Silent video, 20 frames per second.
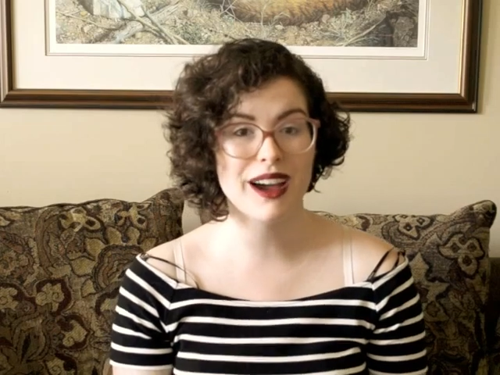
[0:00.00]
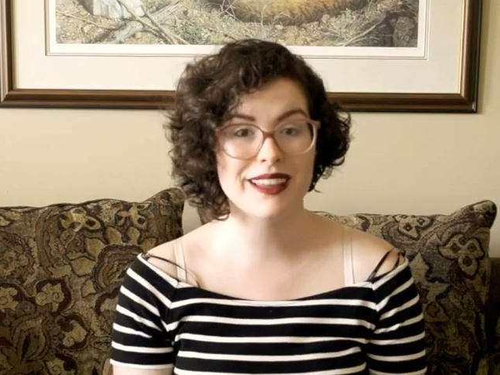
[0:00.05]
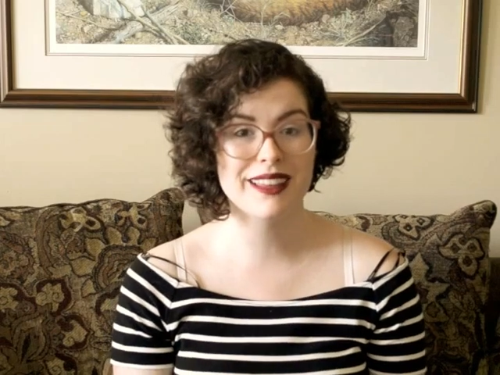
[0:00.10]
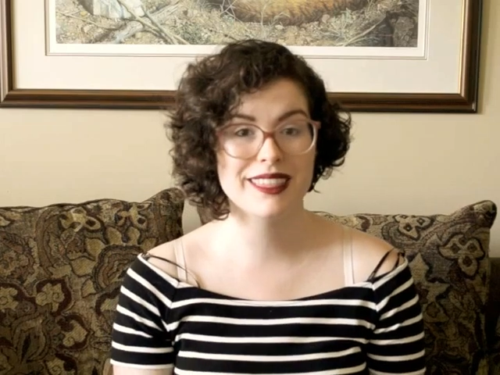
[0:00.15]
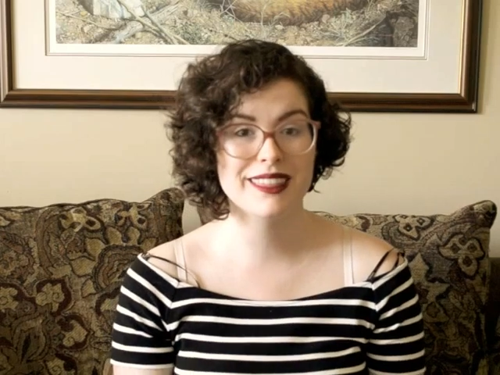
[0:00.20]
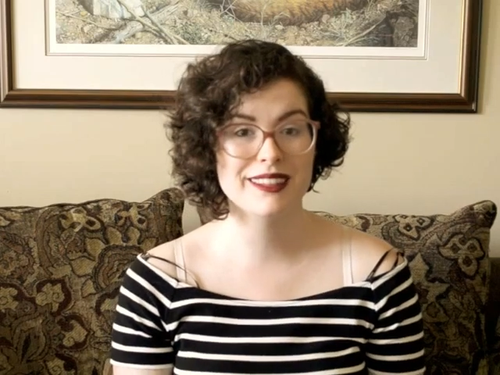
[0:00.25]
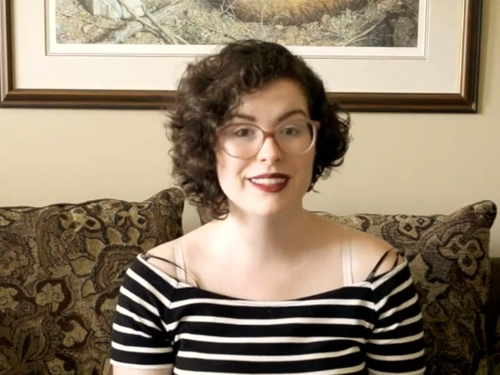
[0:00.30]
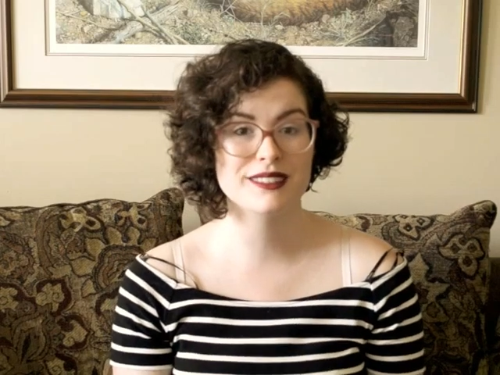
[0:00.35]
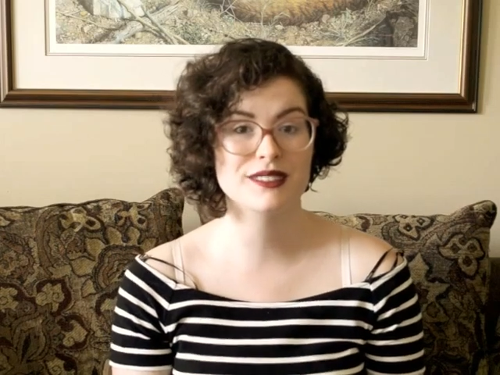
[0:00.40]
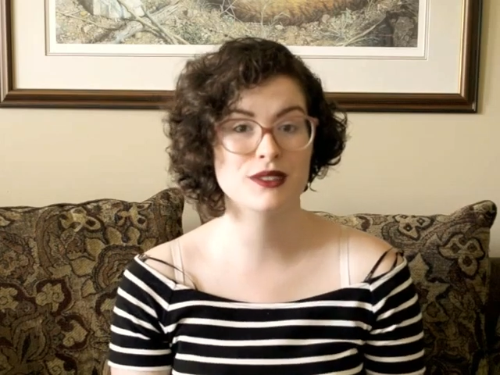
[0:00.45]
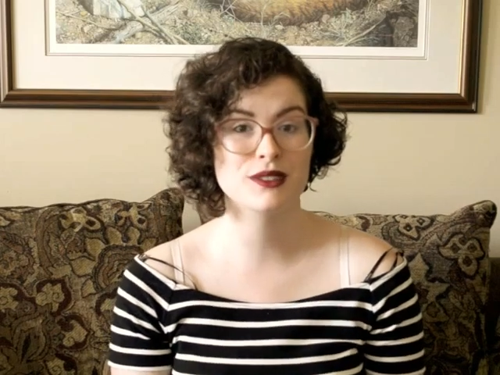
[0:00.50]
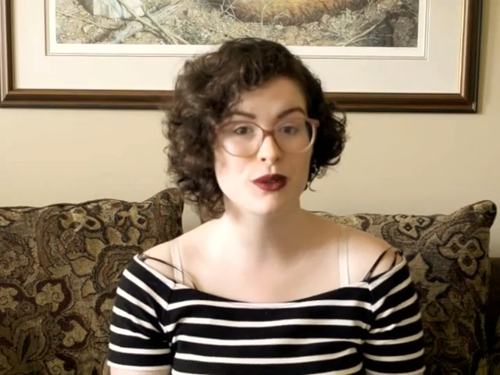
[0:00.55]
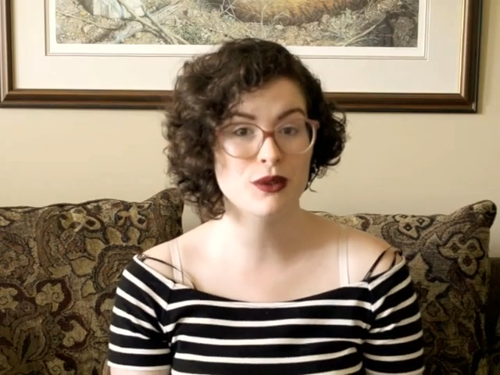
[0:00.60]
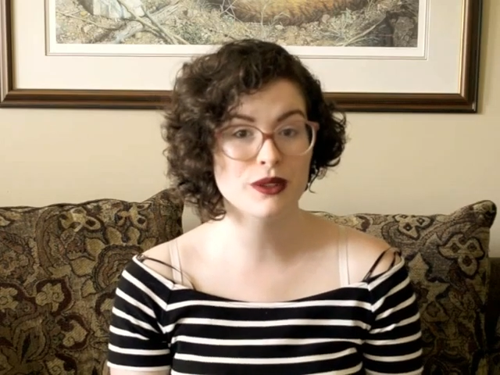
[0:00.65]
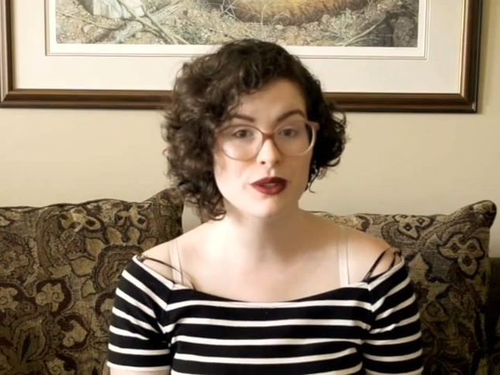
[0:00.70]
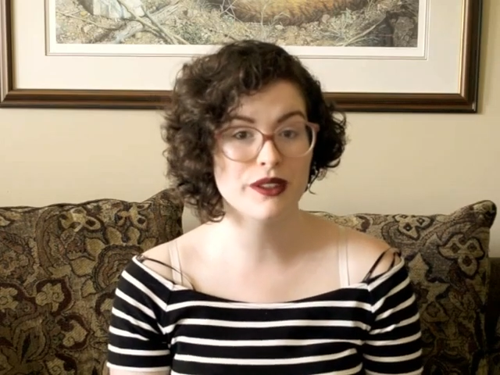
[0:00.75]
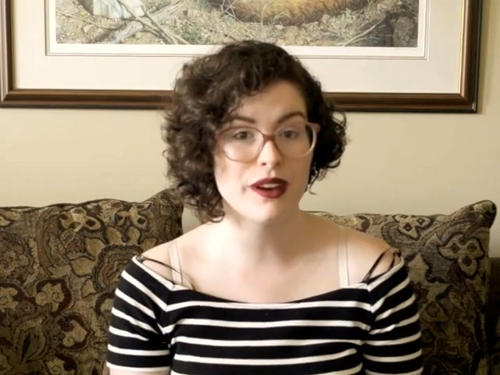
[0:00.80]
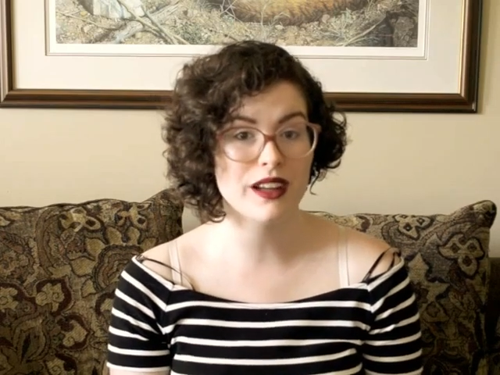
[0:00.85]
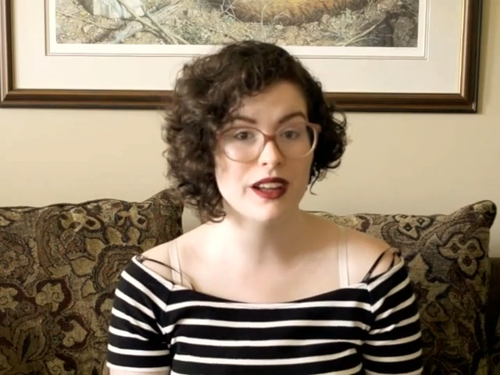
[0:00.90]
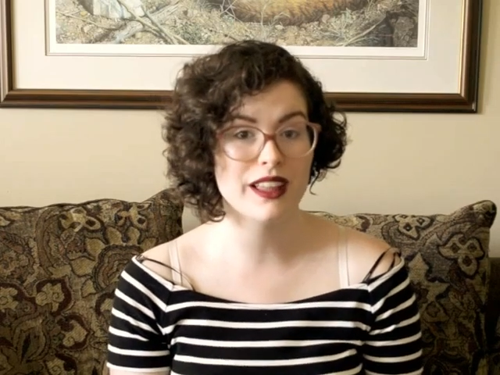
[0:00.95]
I think Soul
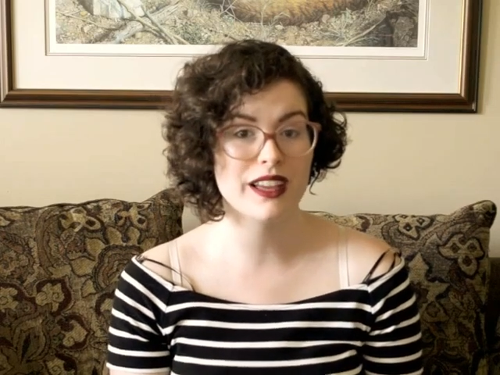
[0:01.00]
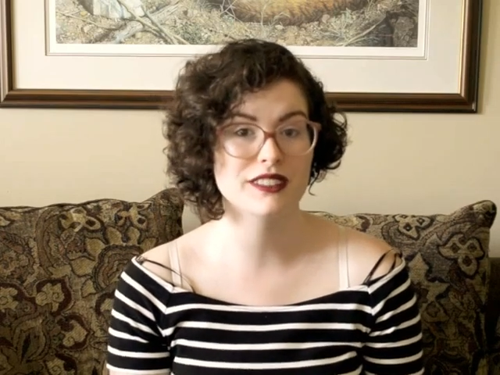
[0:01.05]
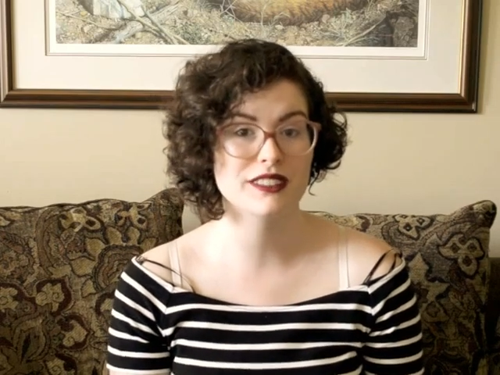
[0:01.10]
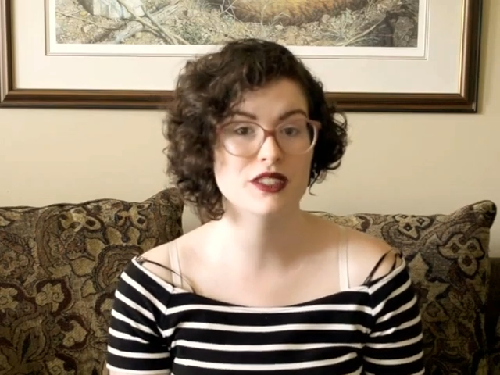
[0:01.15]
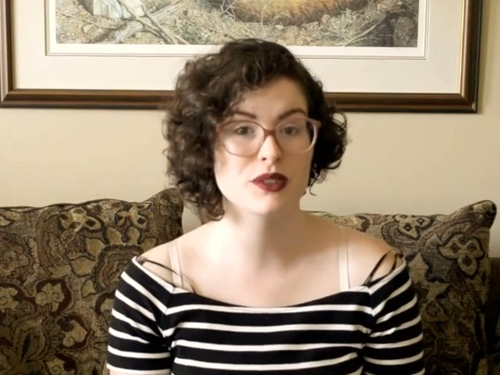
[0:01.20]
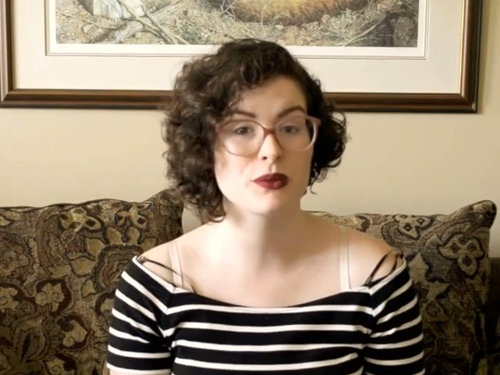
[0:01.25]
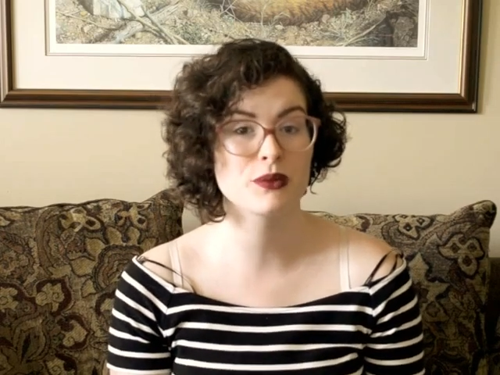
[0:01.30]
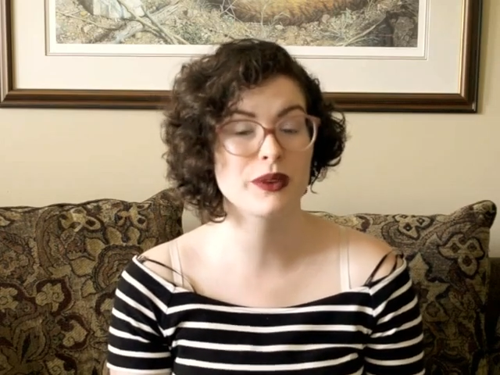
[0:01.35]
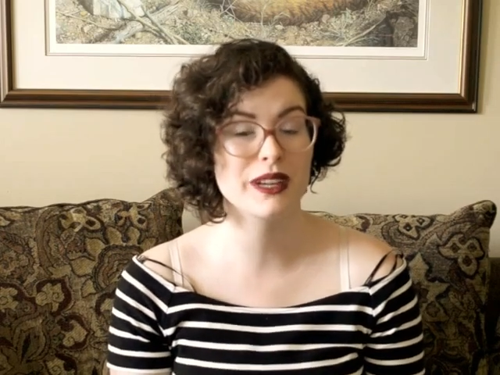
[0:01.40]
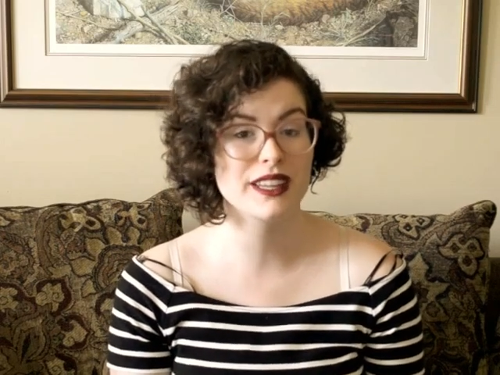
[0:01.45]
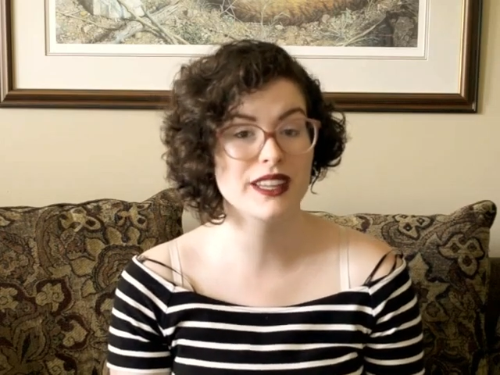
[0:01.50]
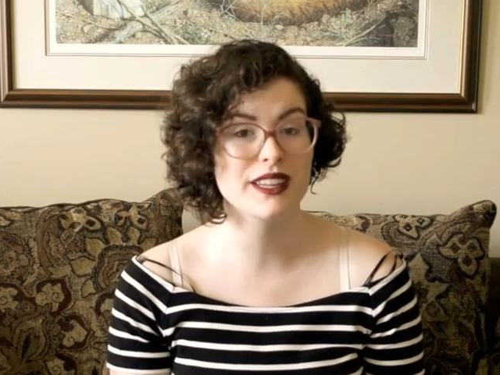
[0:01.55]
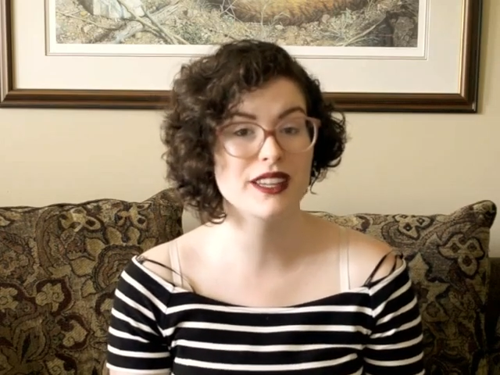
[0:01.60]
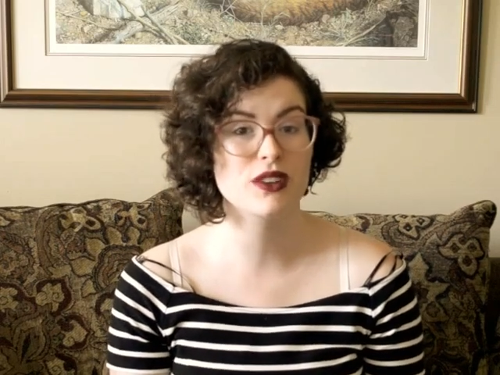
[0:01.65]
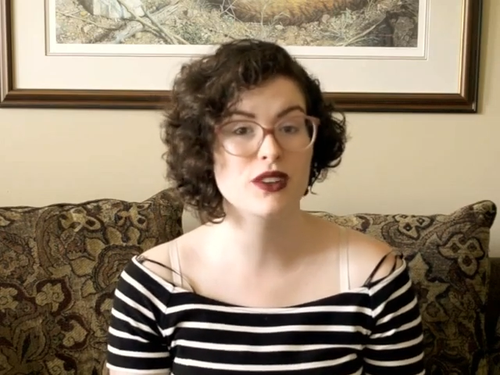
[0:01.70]
Doll has a really